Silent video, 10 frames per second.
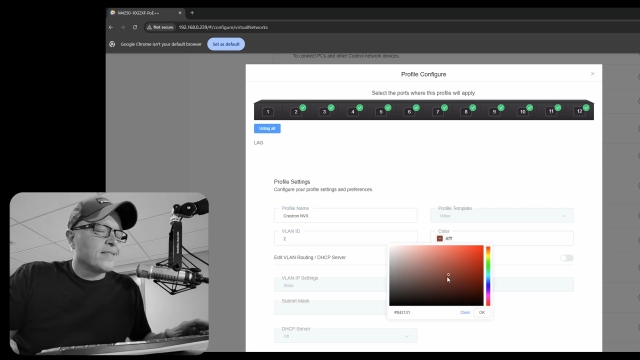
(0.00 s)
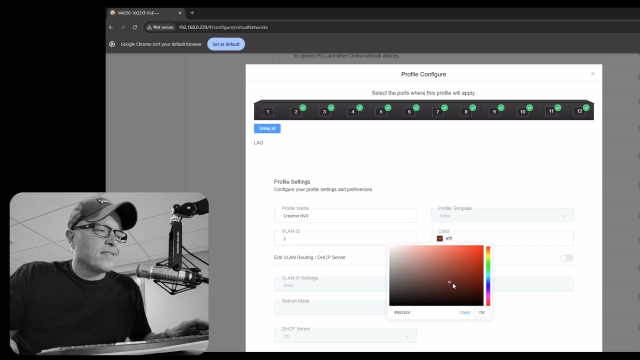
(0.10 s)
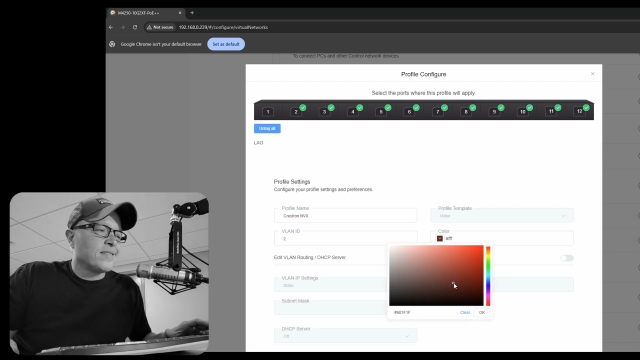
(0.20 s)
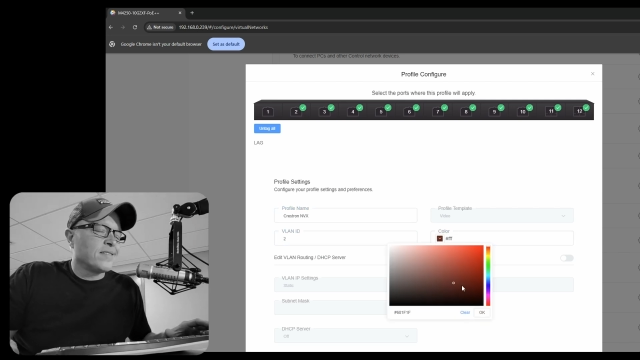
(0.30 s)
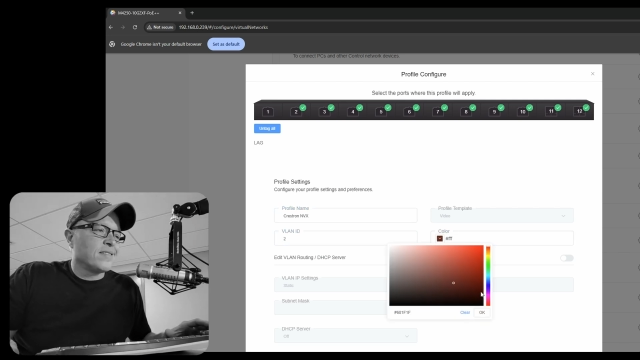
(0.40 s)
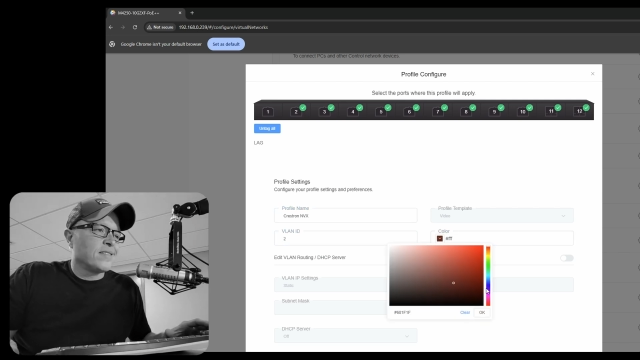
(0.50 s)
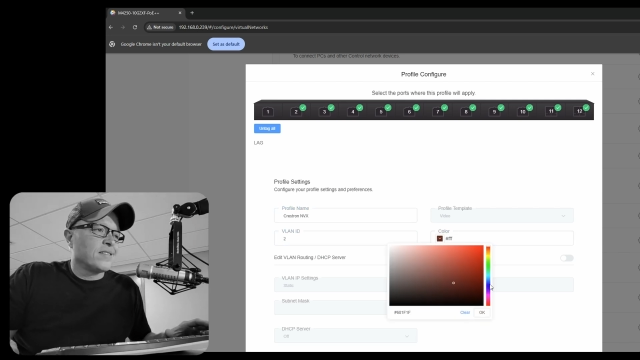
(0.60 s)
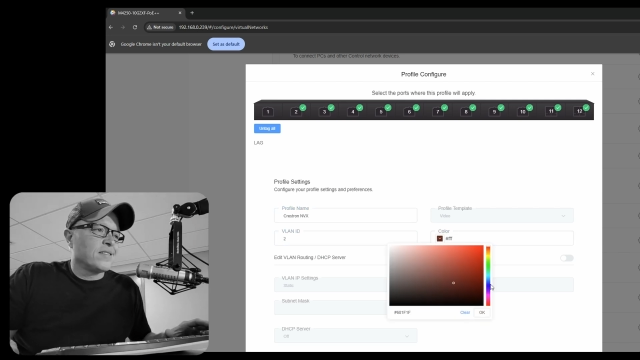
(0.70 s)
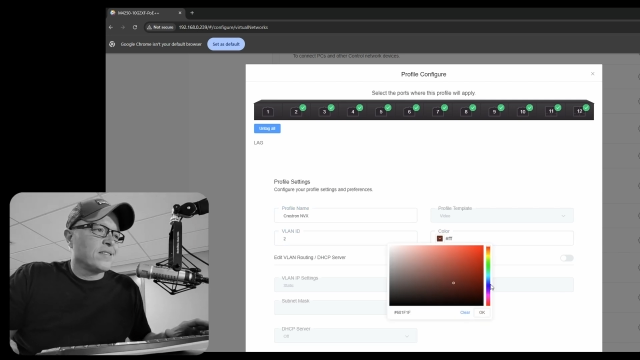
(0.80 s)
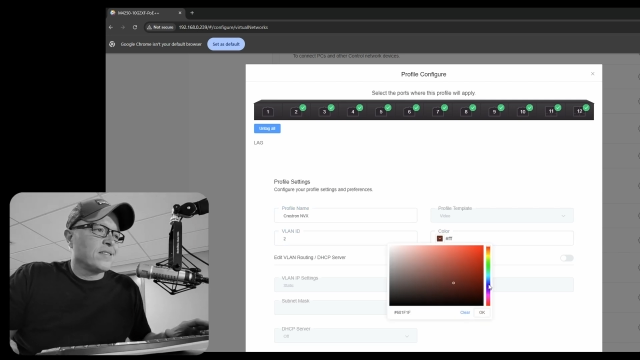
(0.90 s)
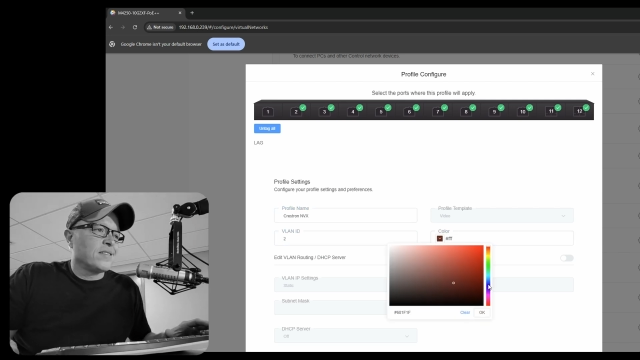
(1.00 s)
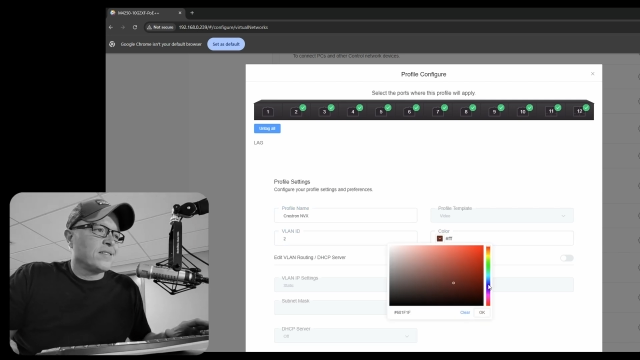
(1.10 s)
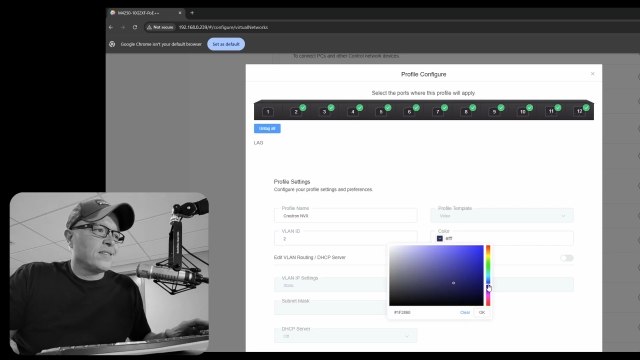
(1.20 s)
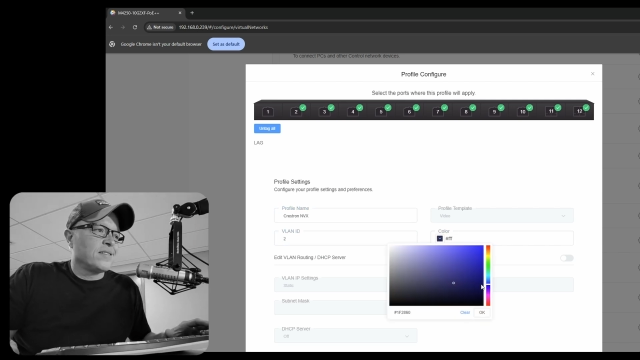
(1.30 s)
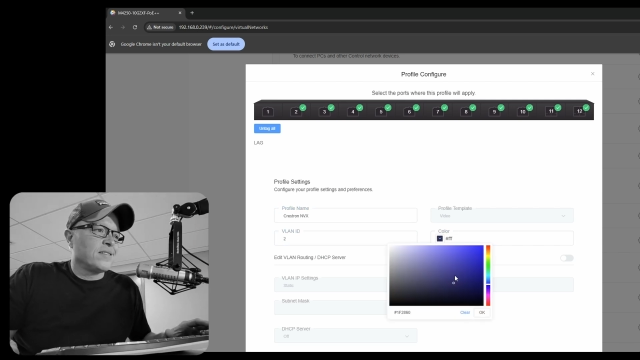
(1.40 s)

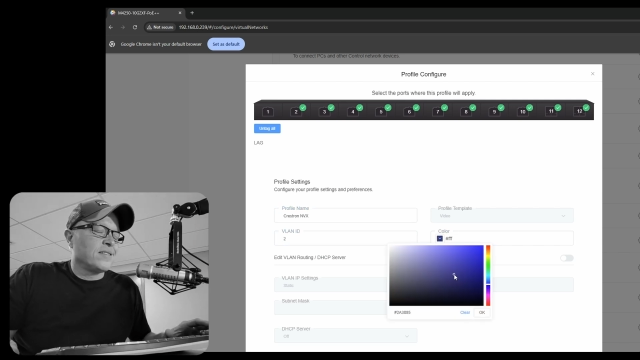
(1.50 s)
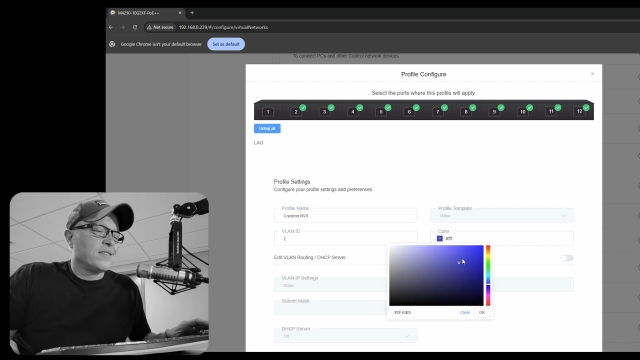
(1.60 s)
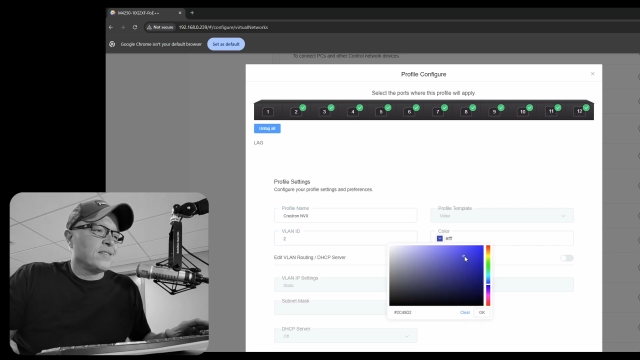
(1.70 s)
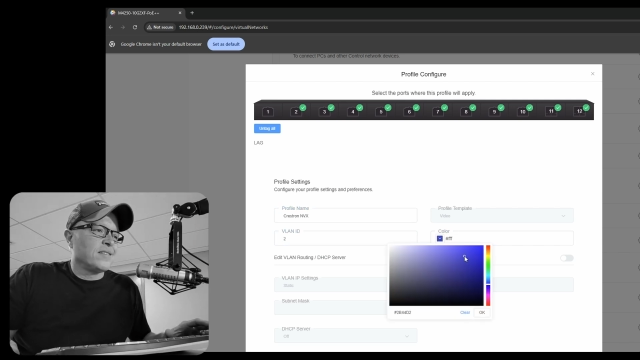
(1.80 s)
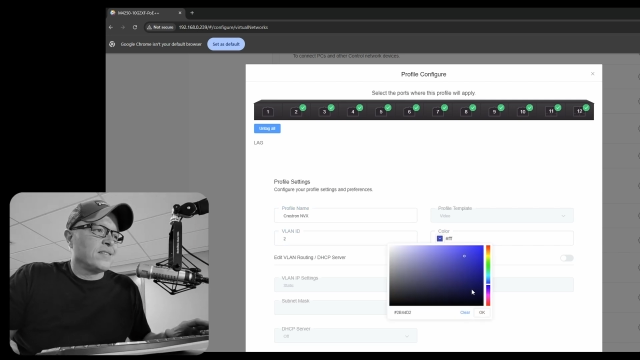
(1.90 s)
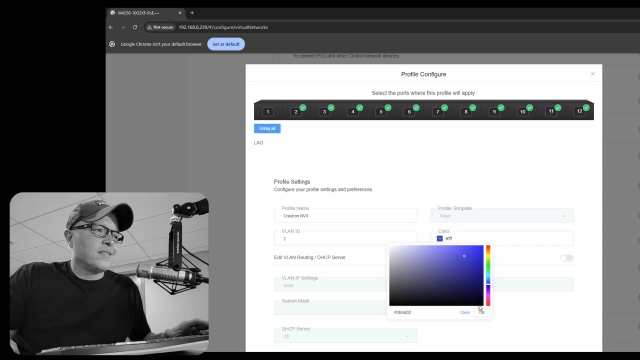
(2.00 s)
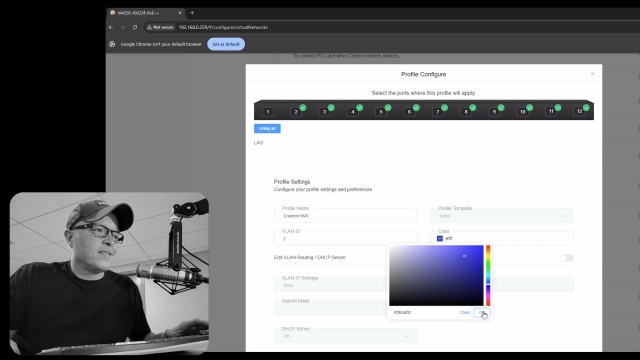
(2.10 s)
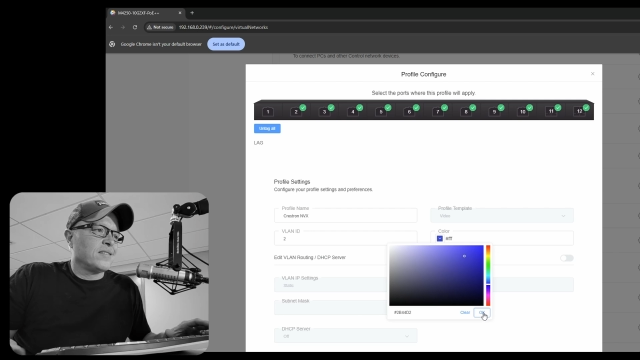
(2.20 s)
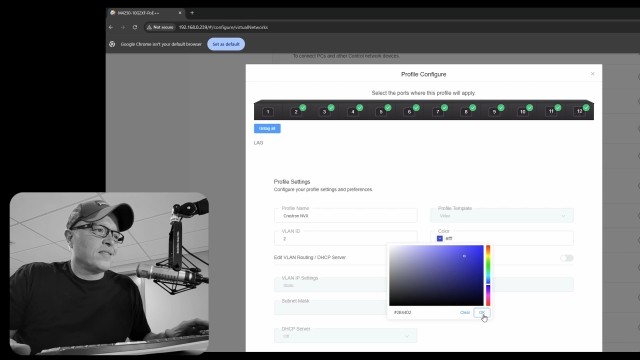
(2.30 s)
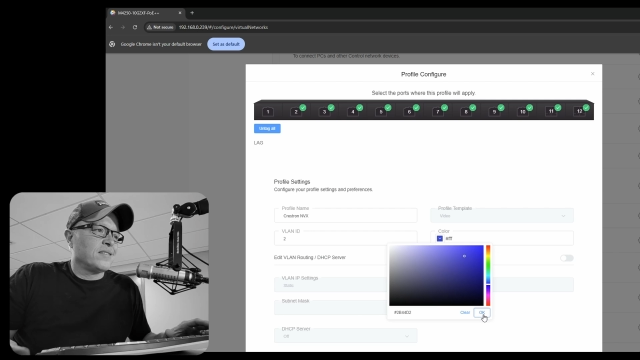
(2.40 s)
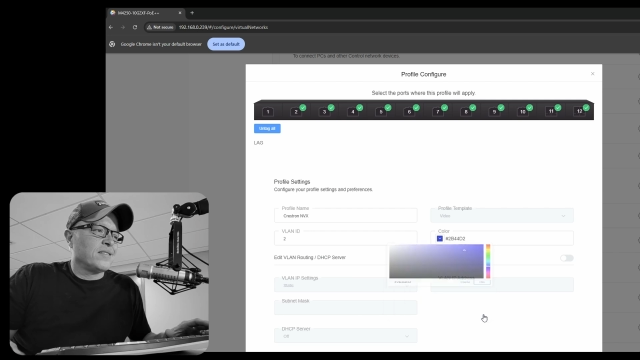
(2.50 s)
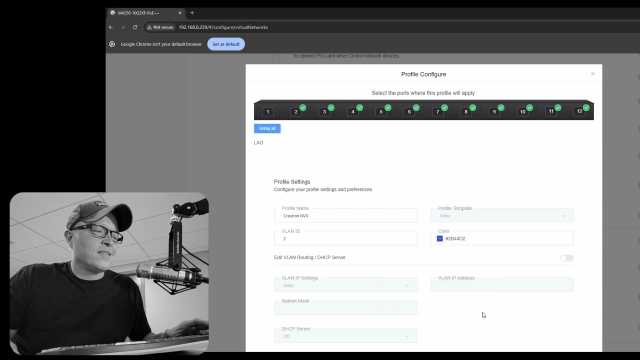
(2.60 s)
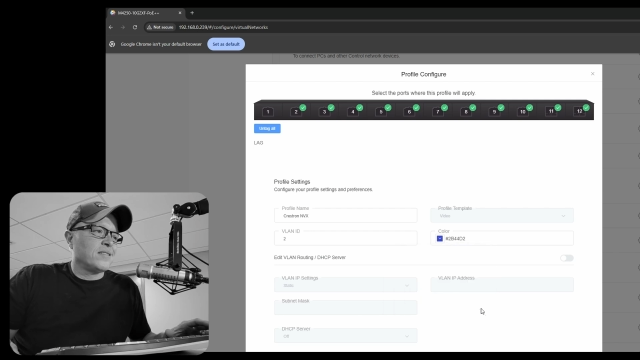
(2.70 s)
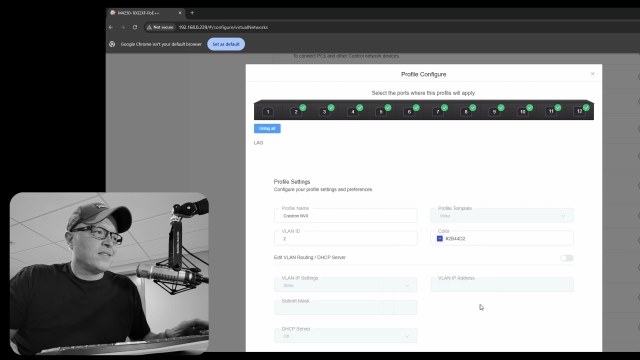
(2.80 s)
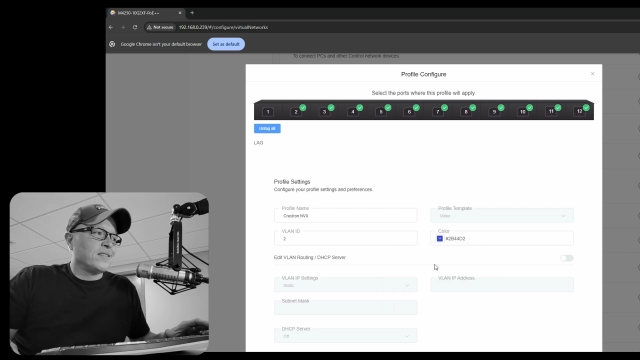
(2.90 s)

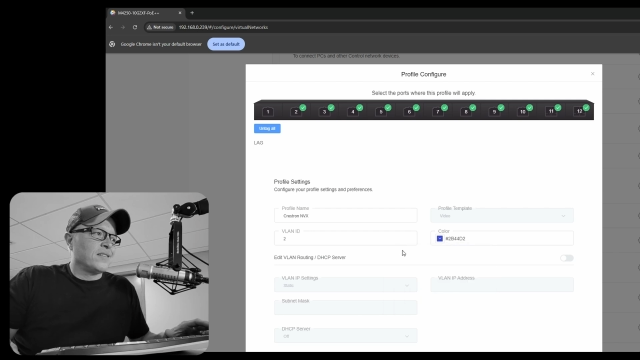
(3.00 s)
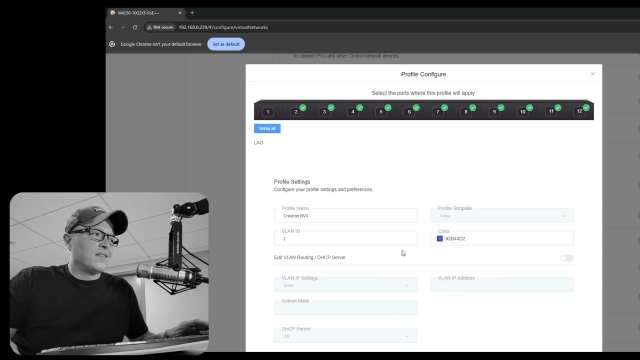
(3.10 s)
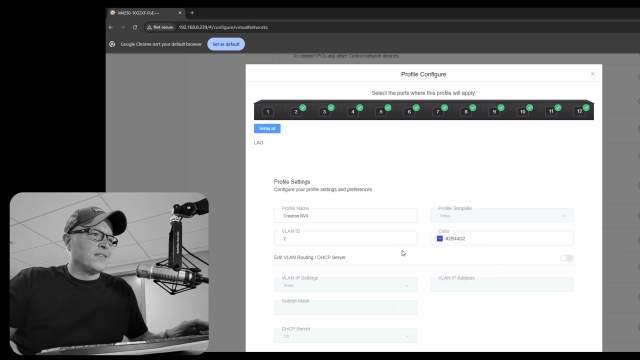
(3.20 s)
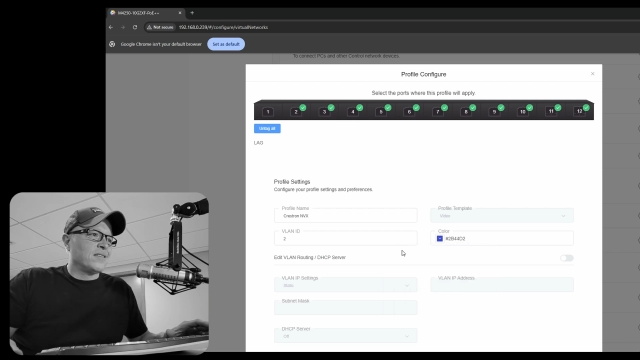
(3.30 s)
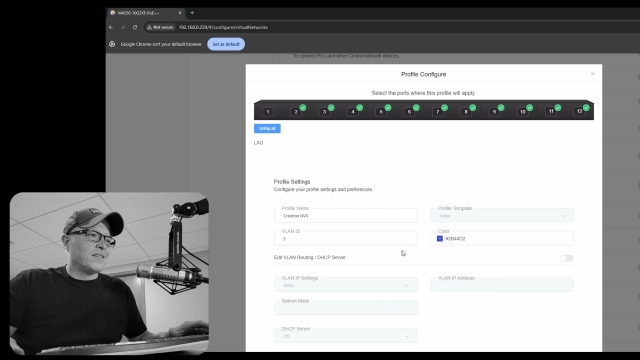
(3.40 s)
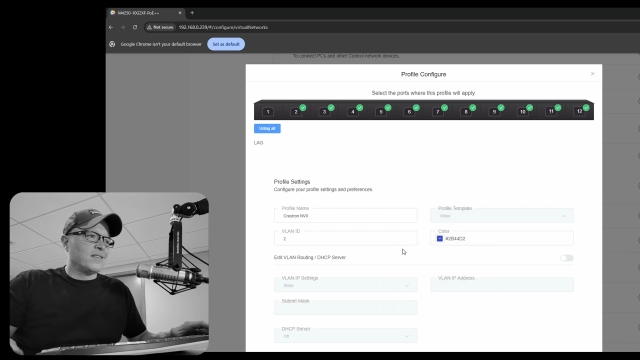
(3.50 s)
(no one is talking)